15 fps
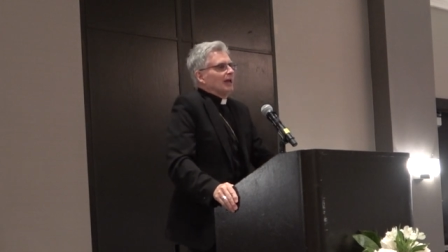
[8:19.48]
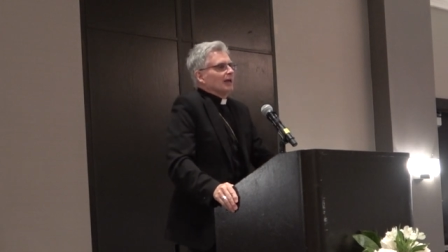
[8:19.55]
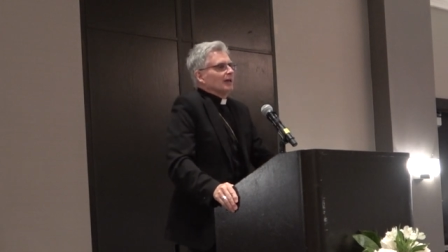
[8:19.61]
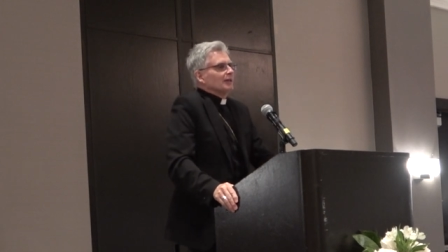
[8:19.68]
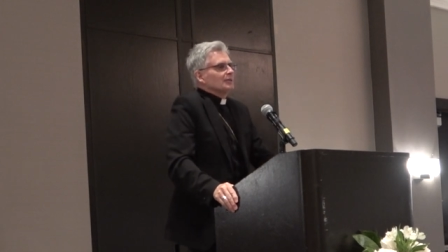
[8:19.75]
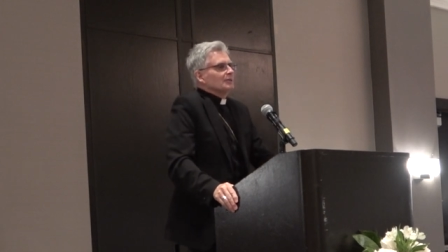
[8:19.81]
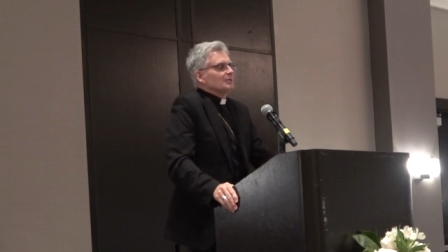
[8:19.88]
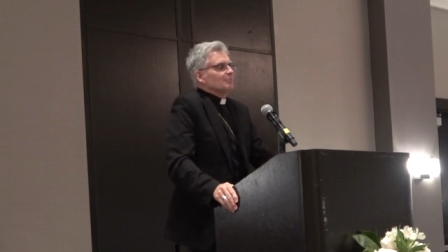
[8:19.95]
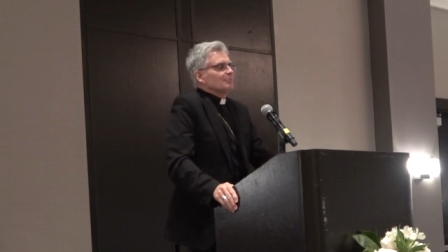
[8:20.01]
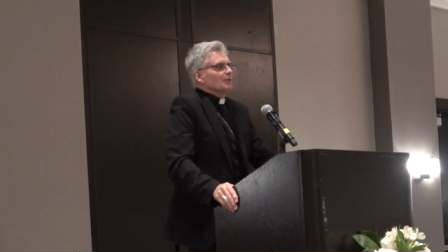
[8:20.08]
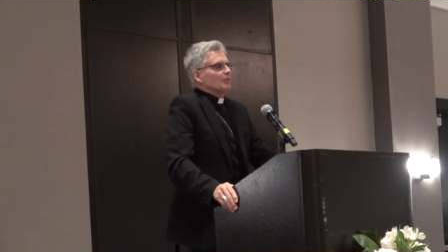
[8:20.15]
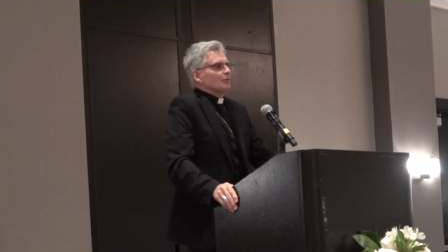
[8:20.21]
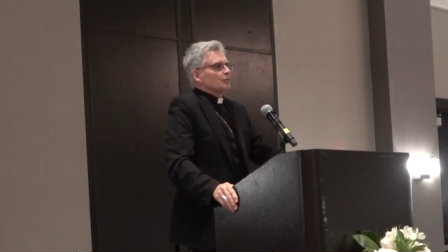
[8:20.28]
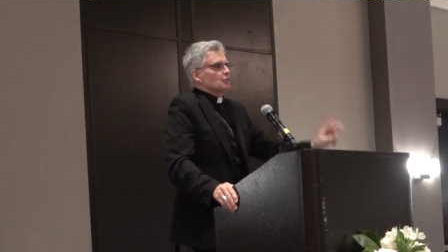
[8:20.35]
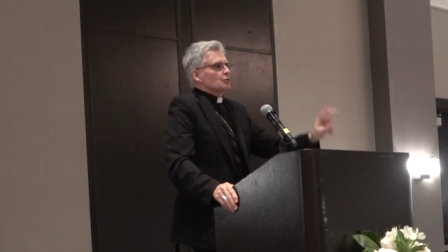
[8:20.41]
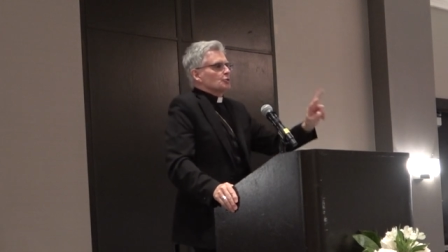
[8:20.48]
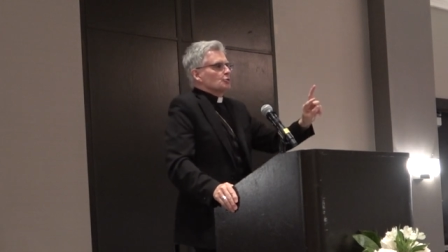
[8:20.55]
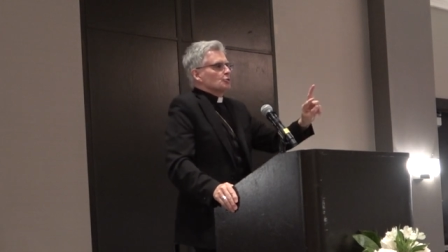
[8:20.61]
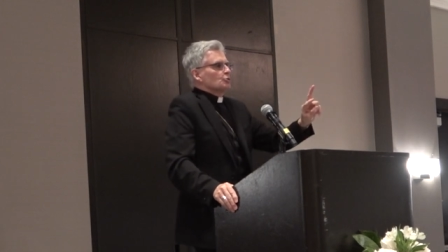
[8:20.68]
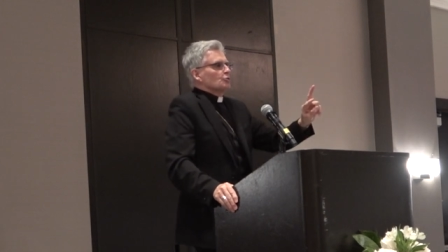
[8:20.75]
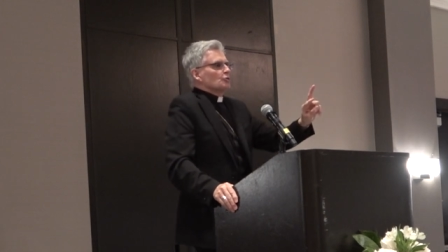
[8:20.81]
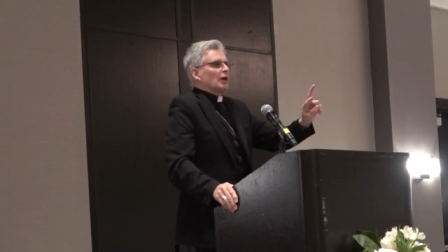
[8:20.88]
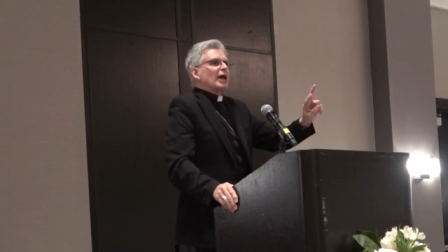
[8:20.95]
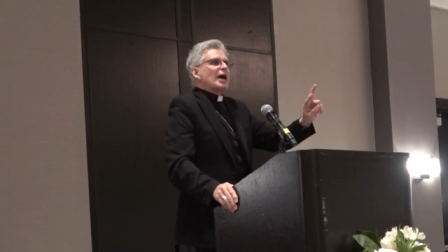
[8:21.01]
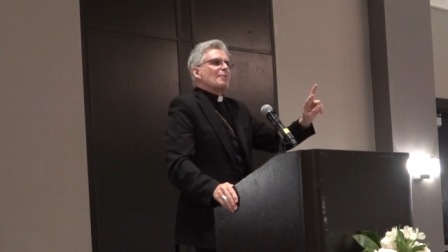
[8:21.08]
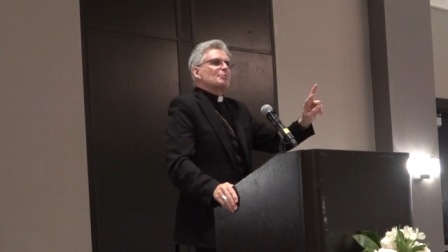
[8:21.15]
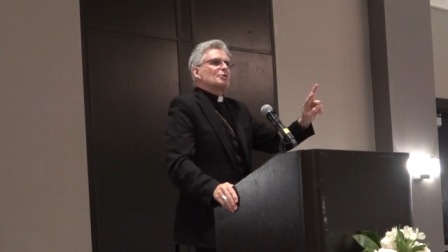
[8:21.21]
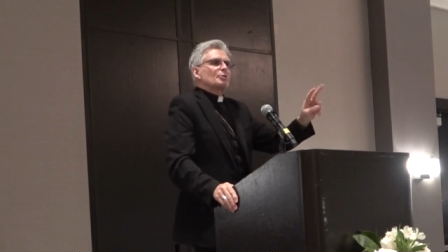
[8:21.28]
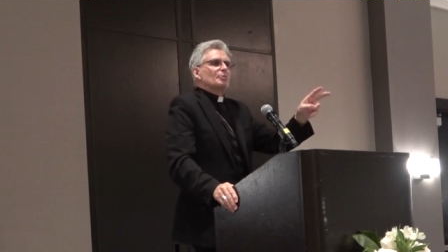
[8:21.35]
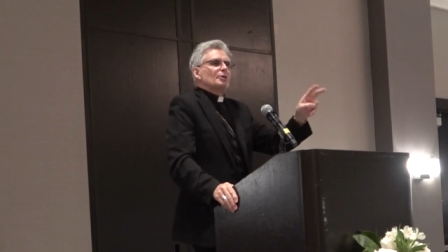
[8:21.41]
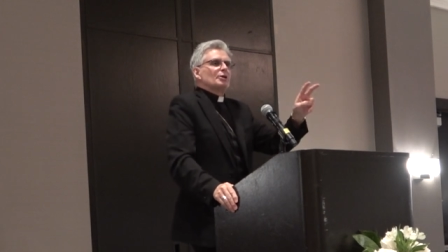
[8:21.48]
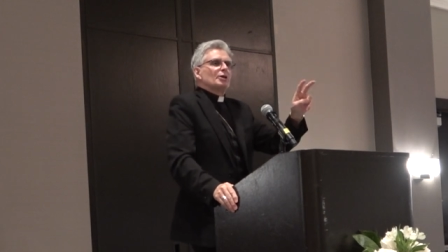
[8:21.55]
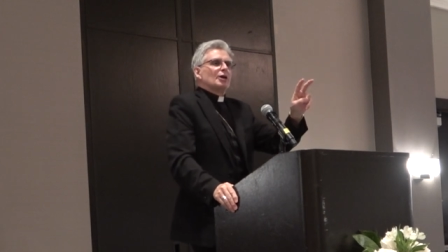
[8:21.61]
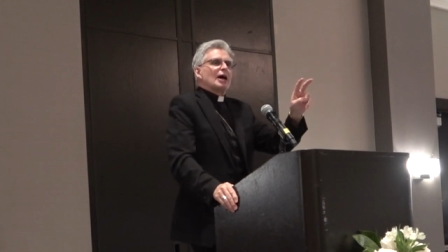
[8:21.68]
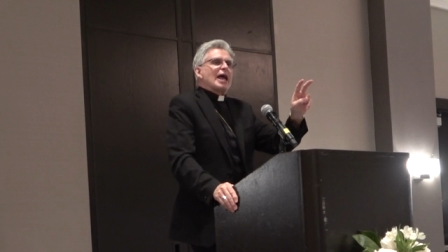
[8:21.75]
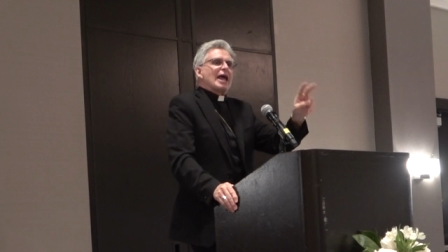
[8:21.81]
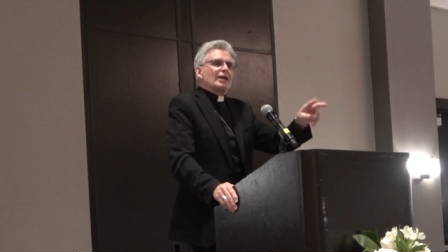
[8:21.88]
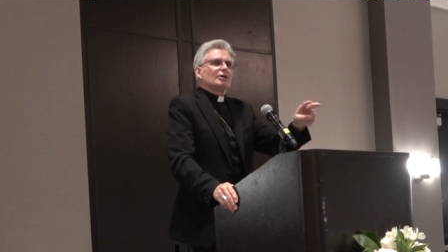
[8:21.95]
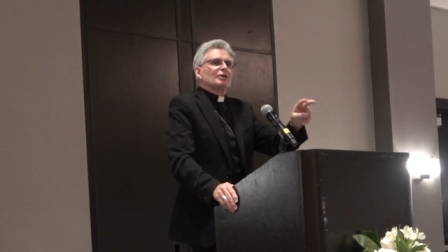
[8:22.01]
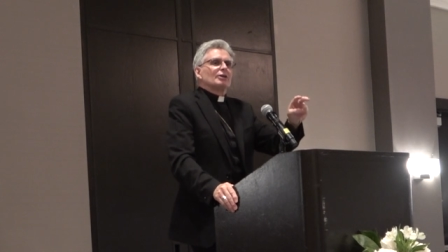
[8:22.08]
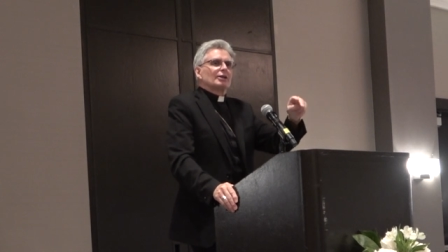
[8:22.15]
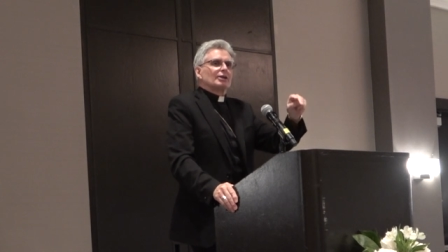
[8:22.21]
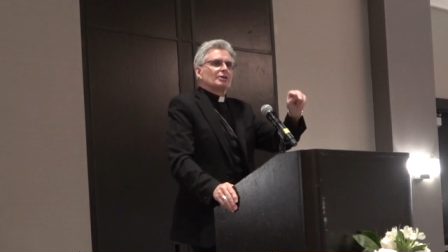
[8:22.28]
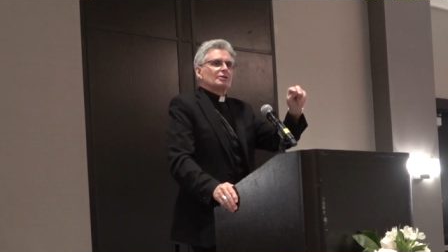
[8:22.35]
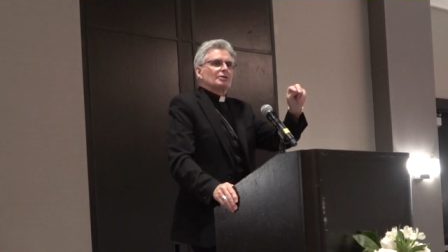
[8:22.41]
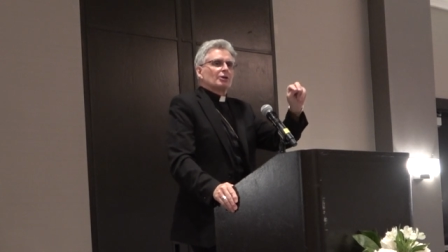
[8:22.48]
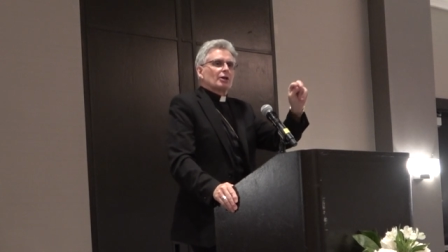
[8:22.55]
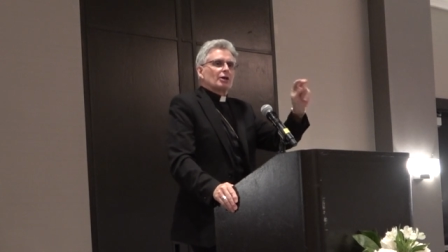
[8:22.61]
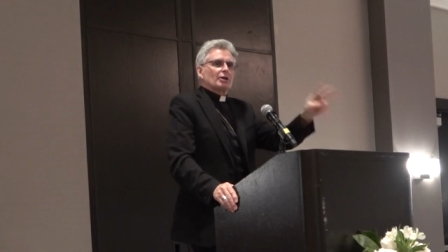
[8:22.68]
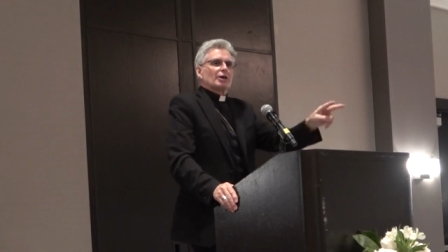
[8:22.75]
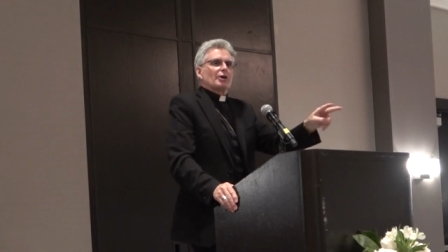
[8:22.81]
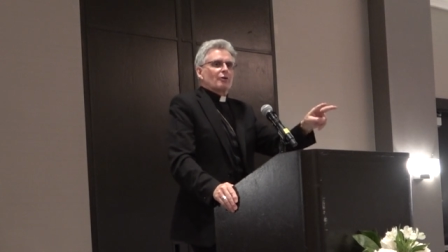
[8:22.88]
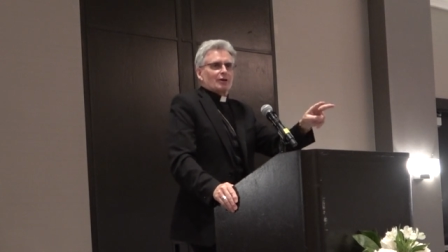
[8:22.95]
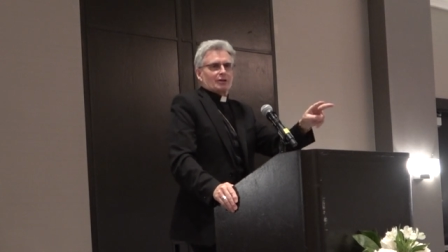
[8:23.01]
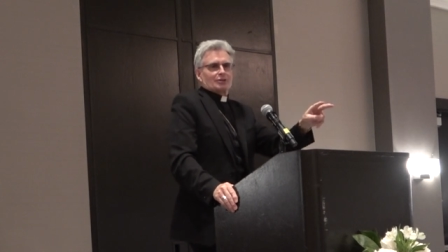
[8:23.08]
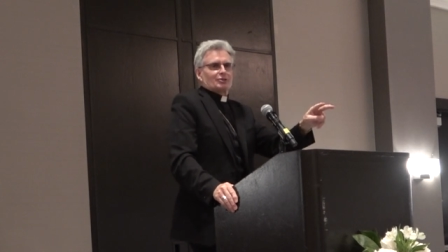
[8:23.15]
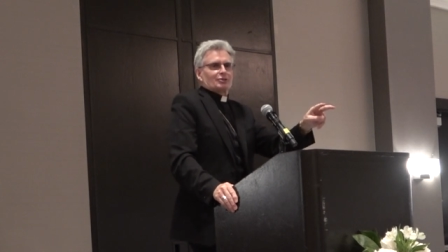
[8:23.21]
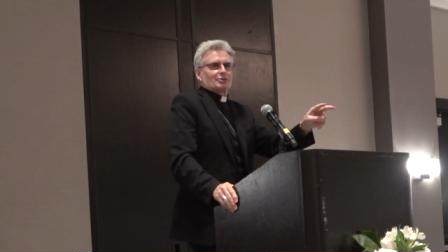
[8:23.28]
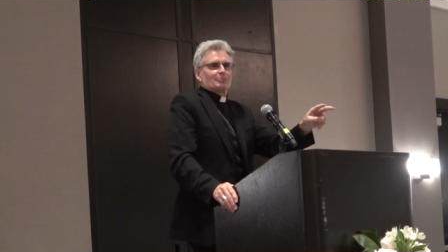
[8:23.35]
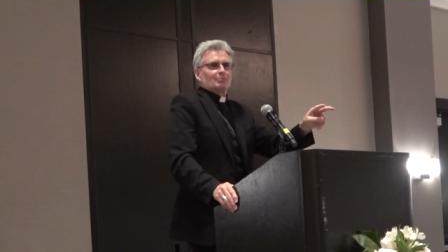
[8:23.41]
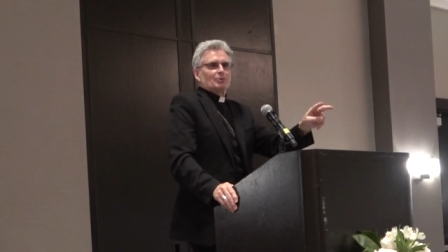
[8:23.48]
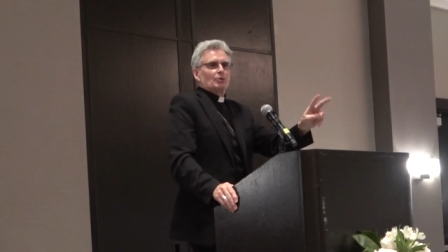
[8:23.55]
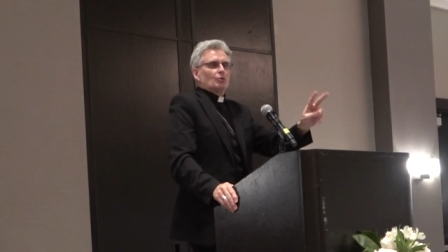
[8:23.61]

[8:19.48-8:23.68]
And they're two, they happen to be Anglican clerics.